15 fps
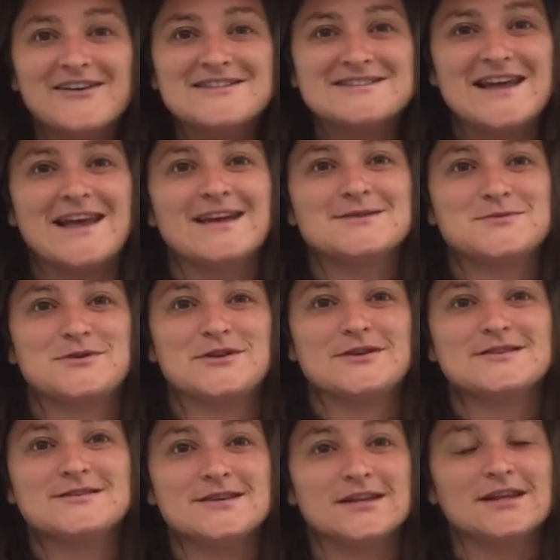our days with
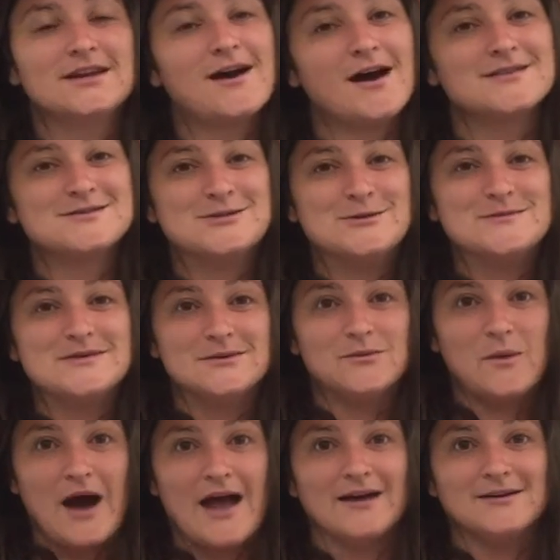your silly costumes
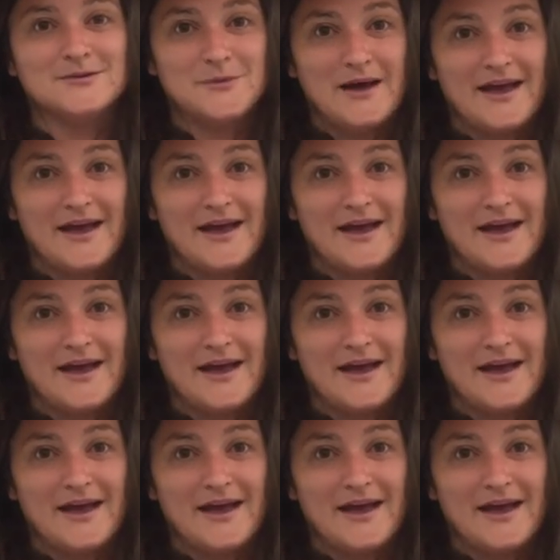and wild